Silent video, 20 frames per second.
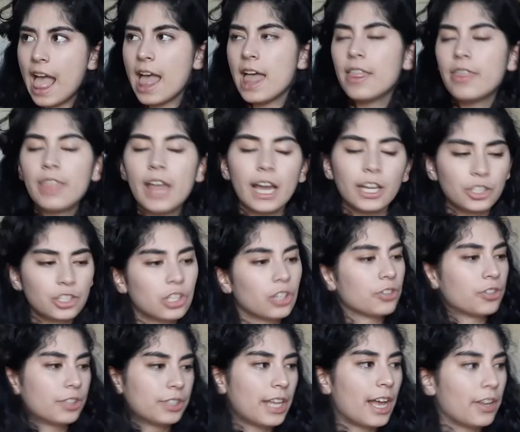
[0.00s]
And that,
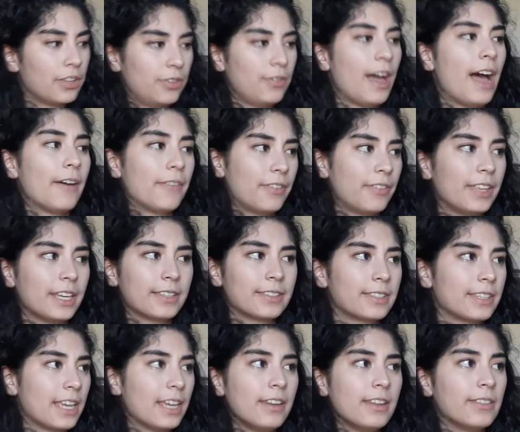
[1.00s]
children, how you have thick
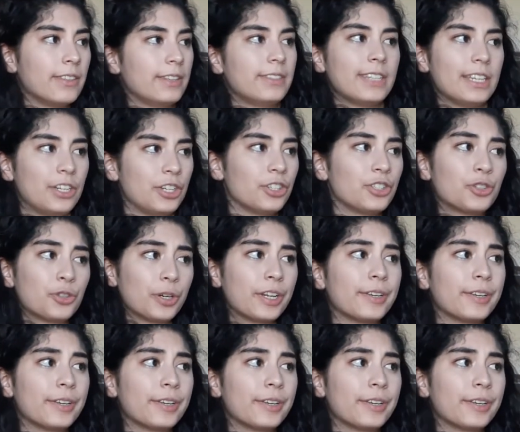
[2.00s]
skin in this industry.